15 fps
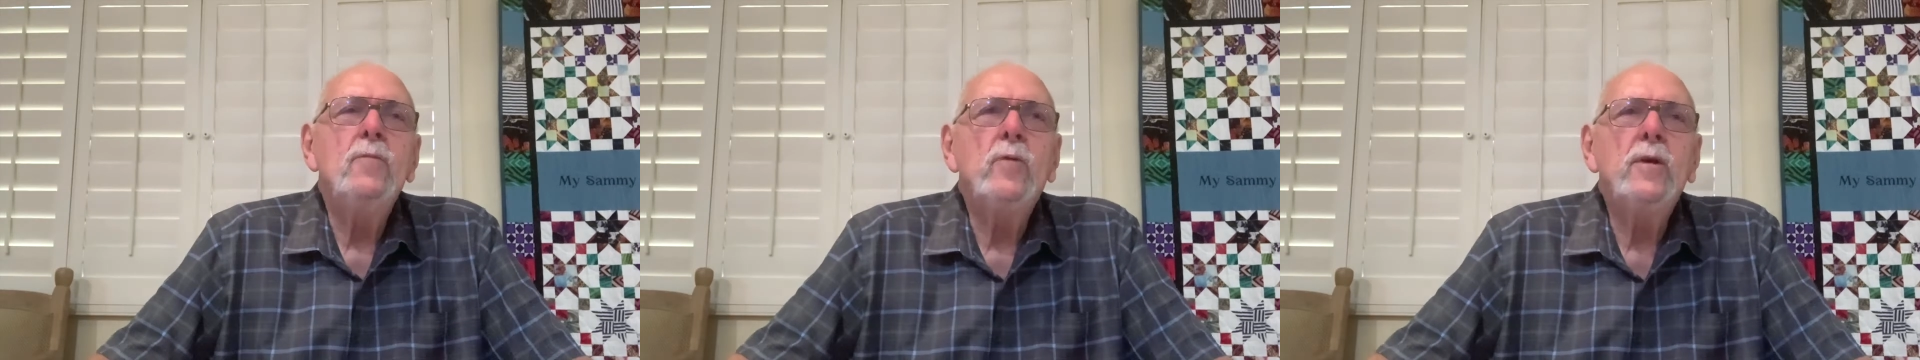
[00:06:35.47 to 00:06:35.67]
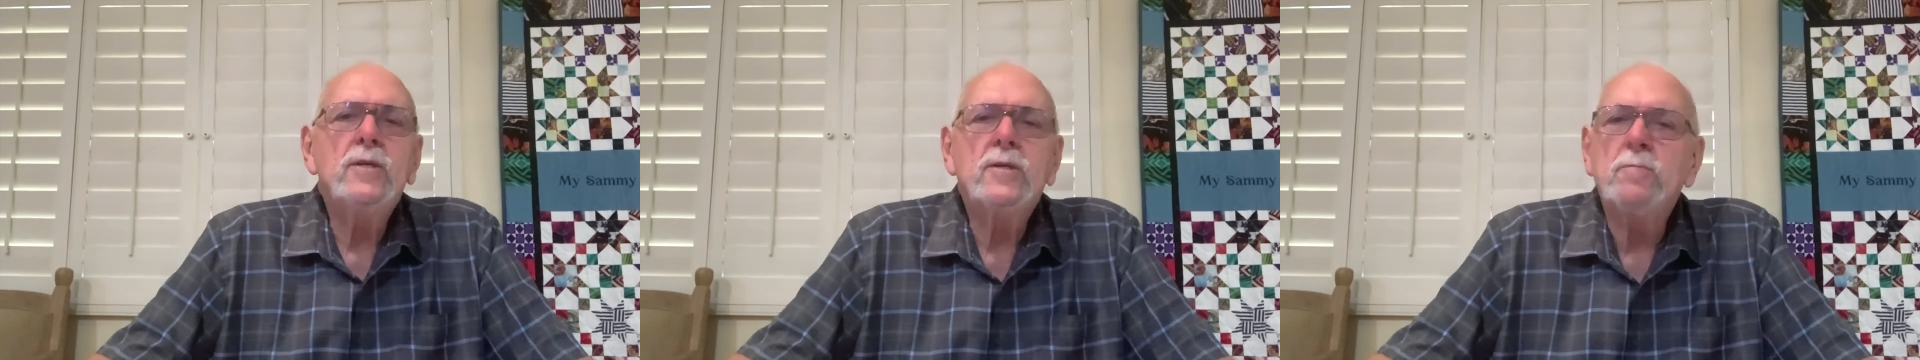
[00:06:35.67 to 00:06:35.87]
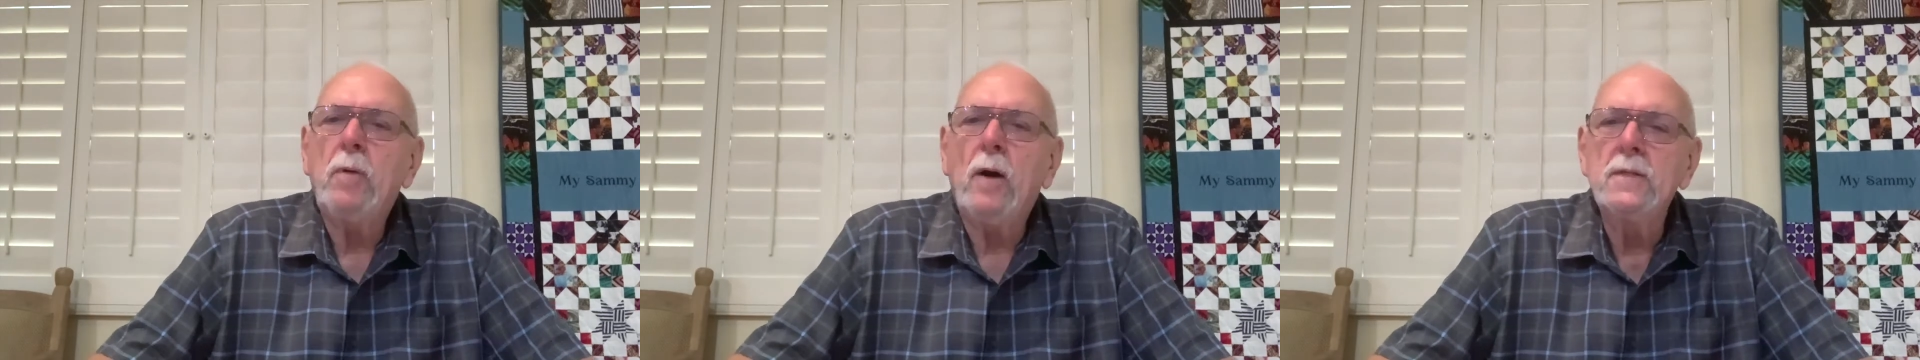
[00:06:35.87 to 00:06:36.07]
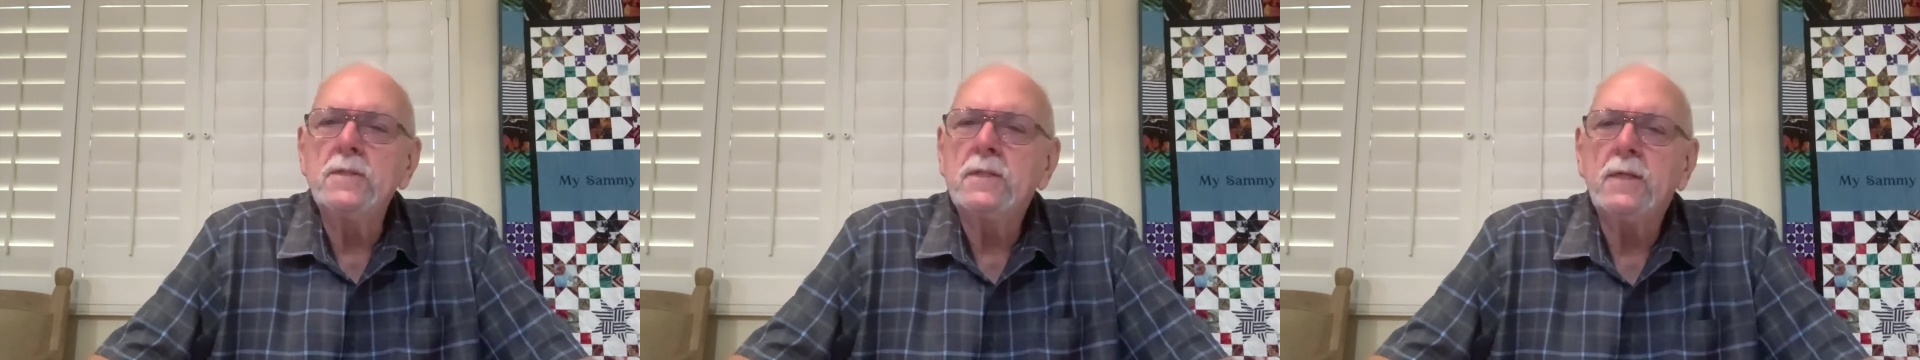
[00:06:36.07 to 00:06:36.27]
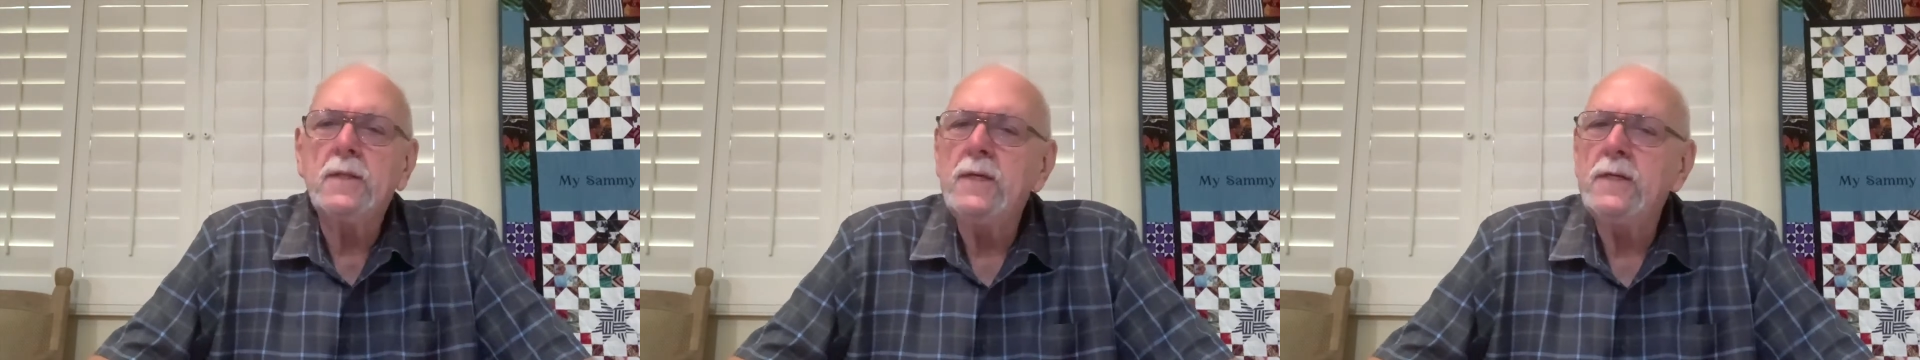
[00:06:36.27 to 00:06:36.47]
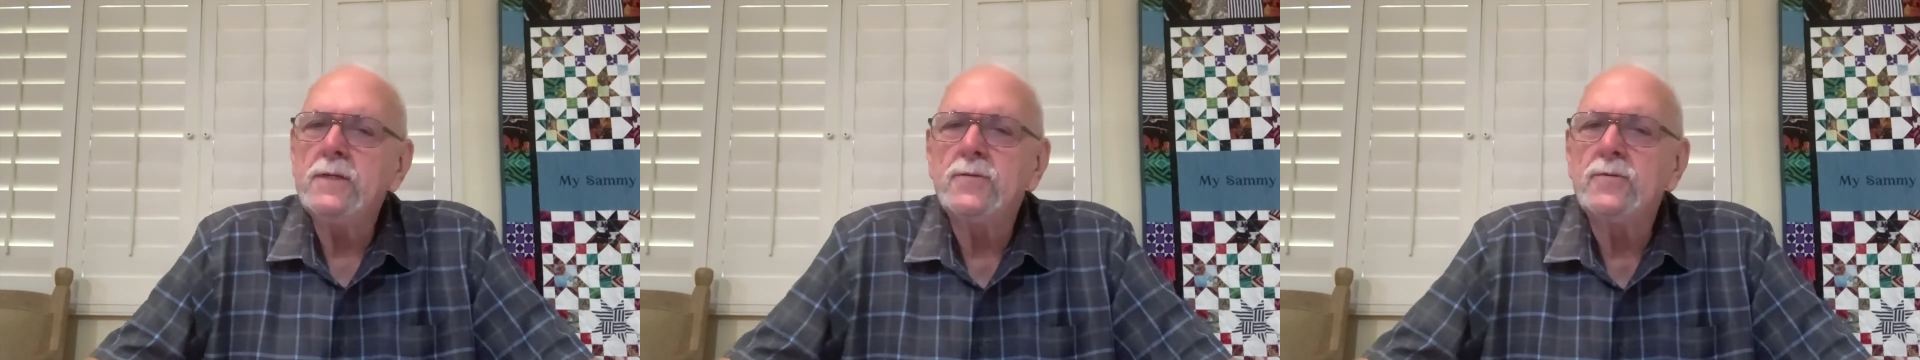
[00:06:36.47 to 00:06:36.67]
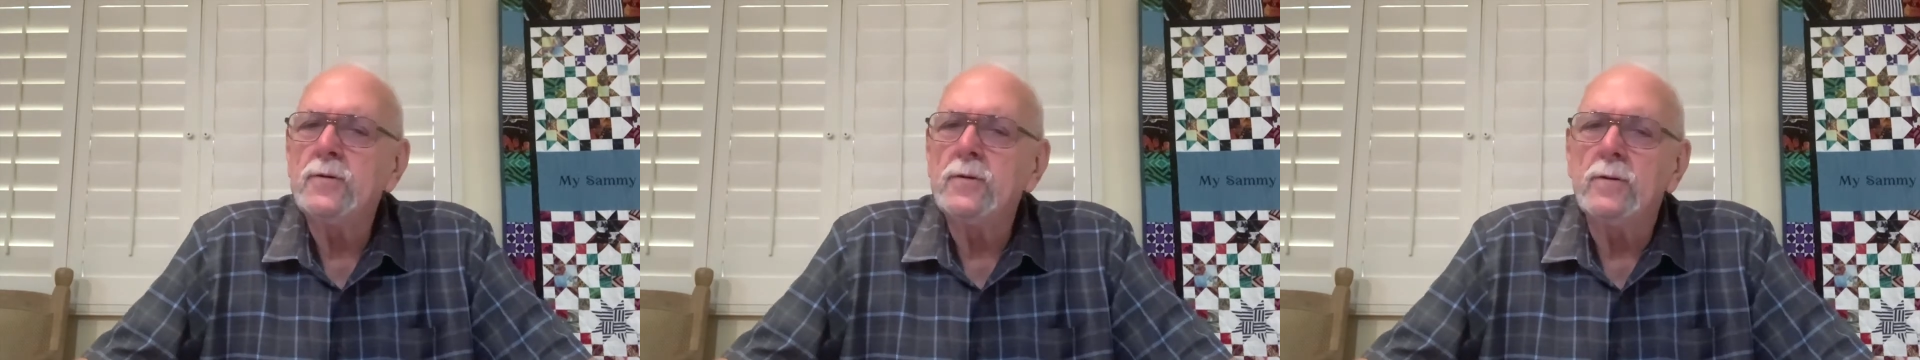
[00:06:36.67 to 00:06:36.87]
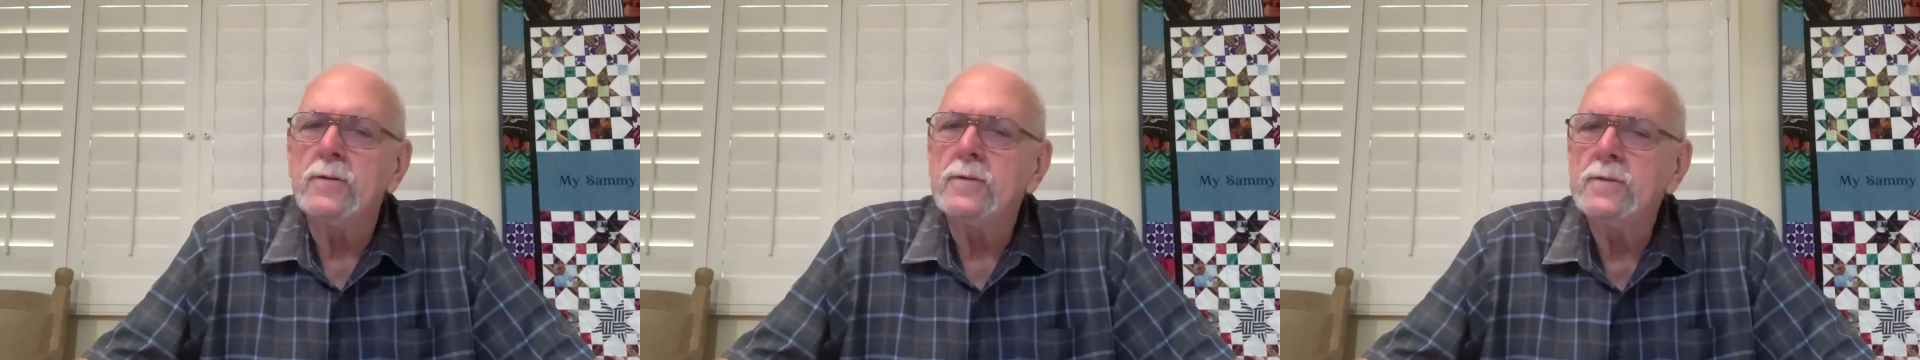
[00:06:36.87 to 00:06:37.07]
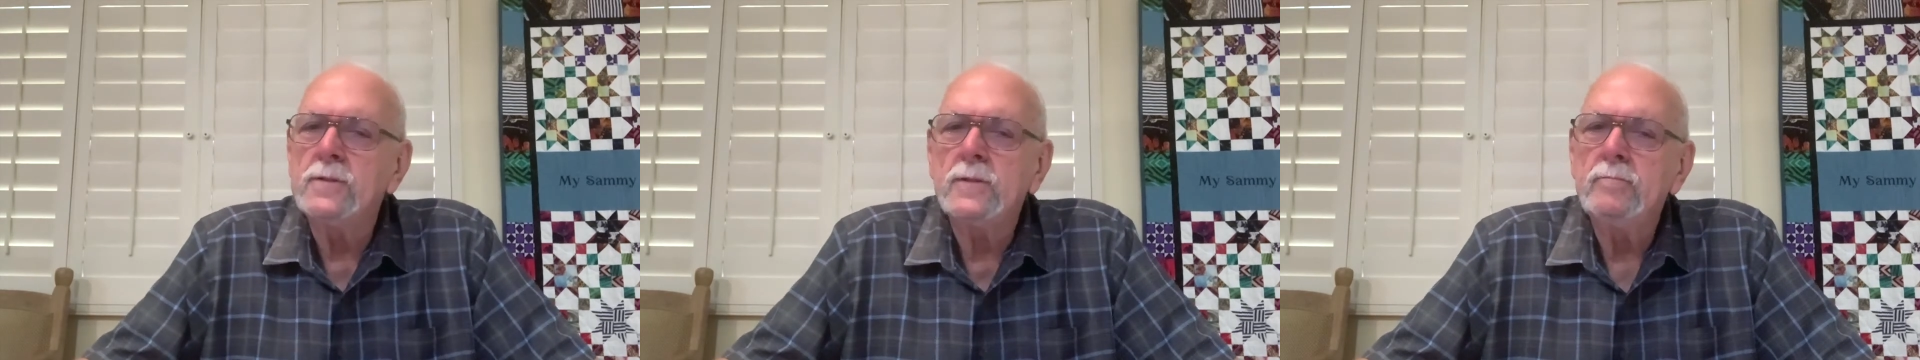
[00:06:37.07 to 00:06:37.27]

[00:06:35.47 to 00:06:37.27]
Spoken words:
response to these truths,